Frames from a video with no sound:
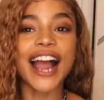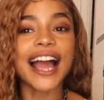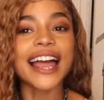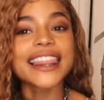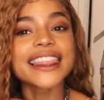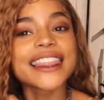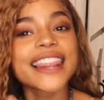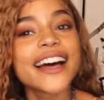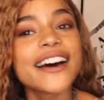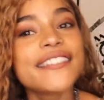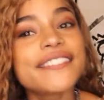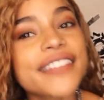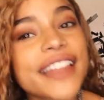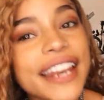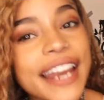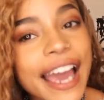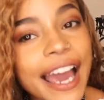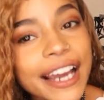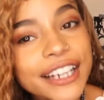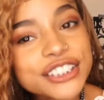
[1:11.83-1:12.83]
I love
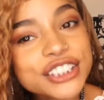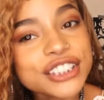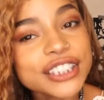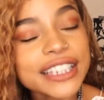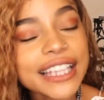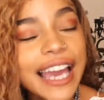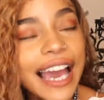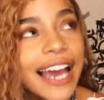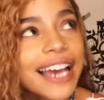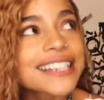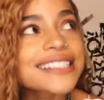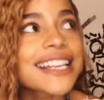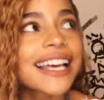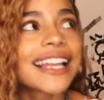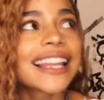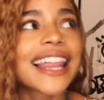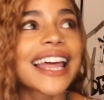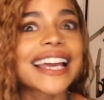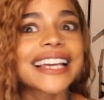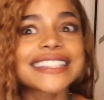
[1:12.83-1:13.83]
that it actually has
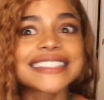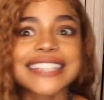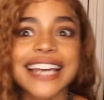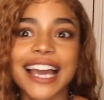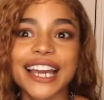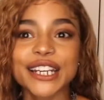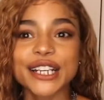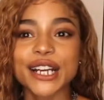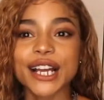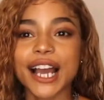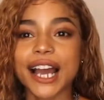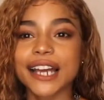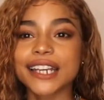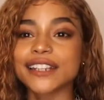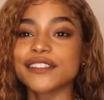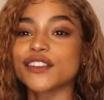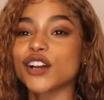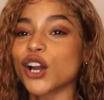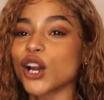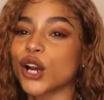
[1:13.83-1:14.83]
a tighter
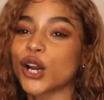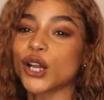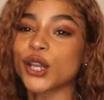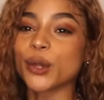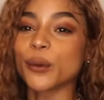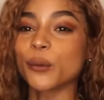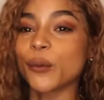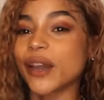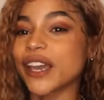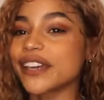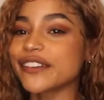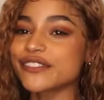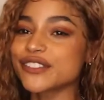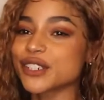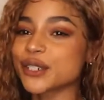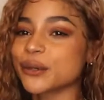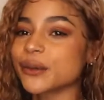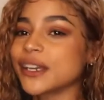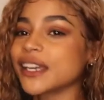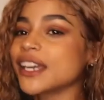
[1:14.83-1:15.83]
kind of curl and wave
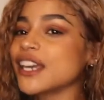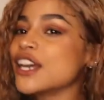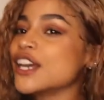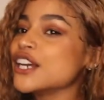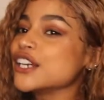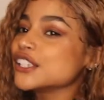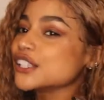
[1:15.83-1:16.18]
to it,